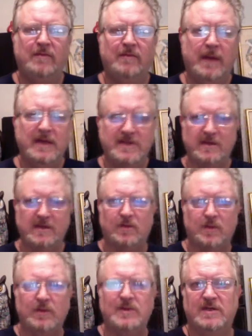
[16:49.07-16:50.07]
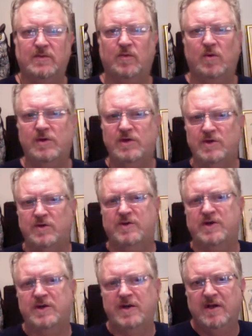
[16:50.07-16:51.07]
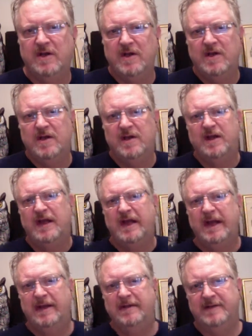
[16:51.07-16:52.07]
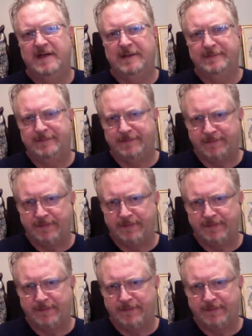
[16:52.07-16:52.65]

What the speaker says: based on the roots of the Mormon Church and who